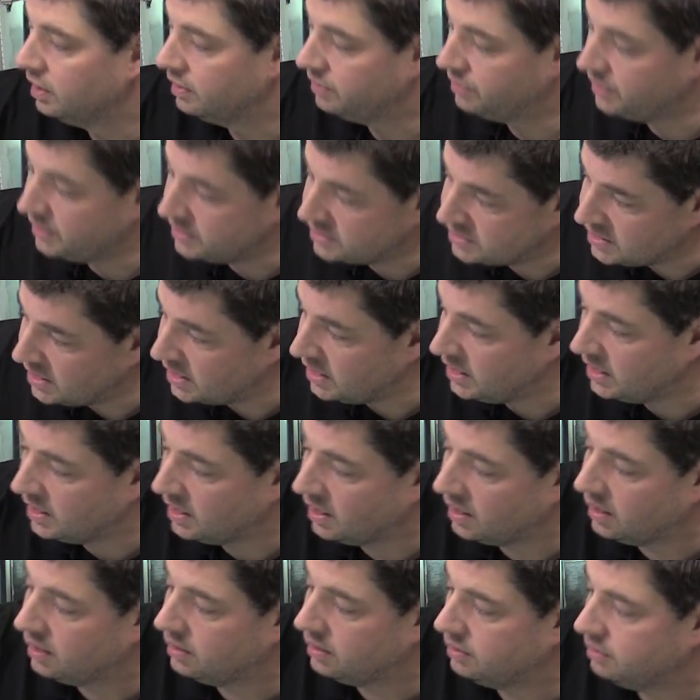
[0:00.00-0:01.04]
This here,
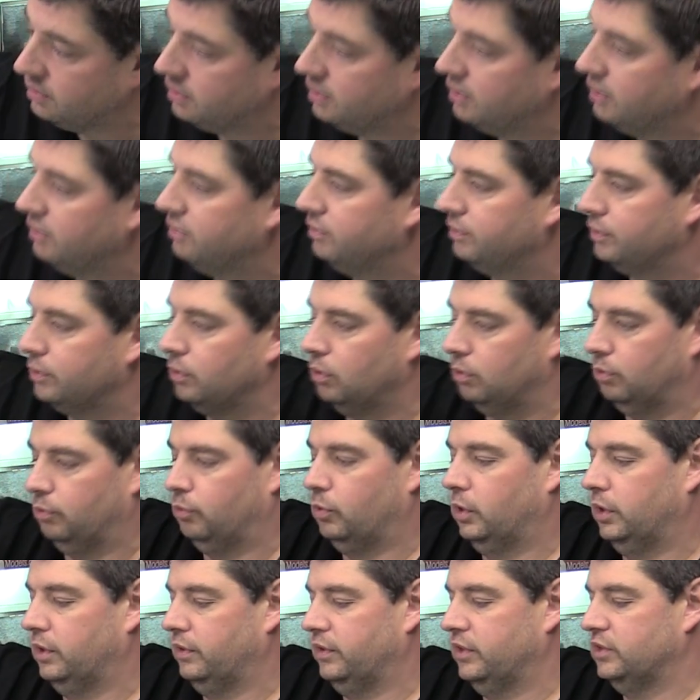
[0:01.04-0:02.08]
I've got
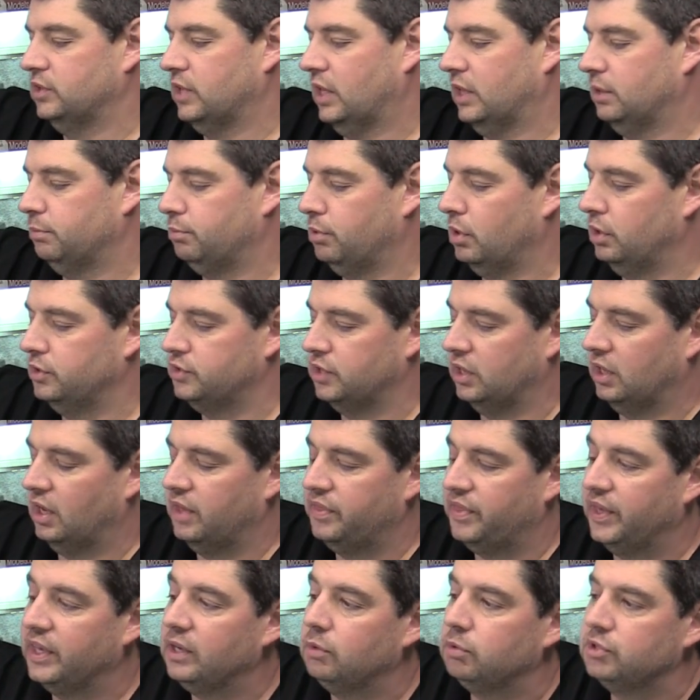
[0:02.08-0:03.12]
one of these had a price on it. I
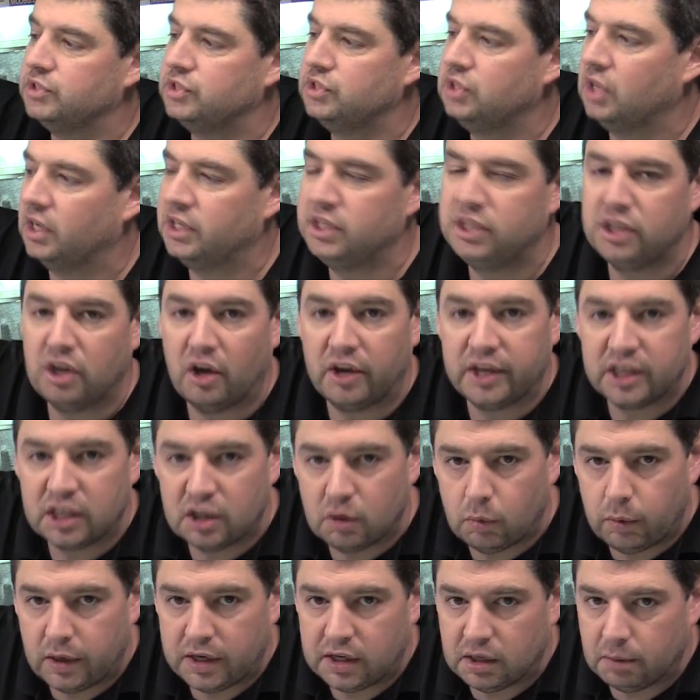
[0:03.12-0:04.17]
think it was like nine
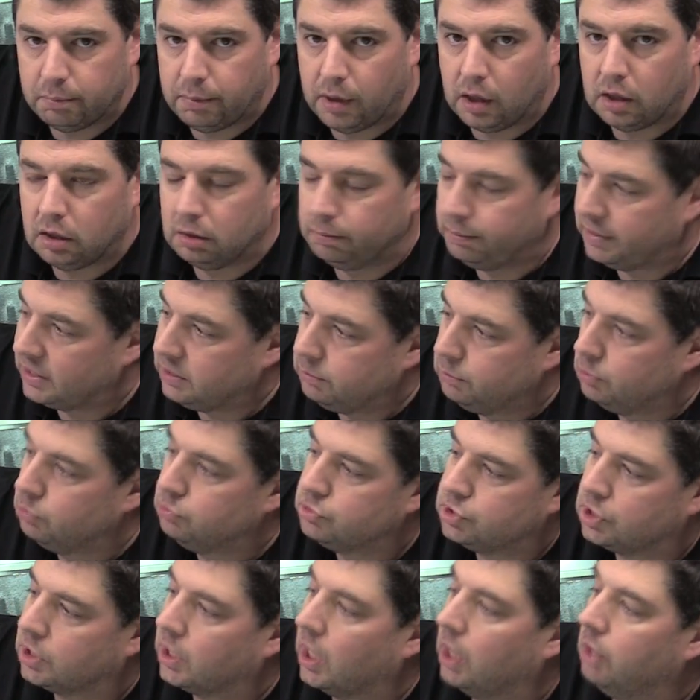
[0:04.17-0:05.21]
quid a bottle many
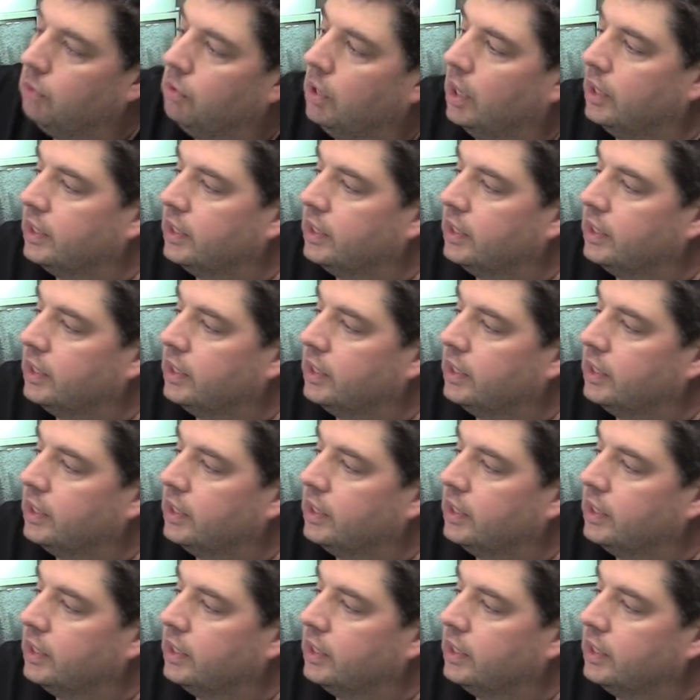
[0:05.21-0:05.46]
moons ago.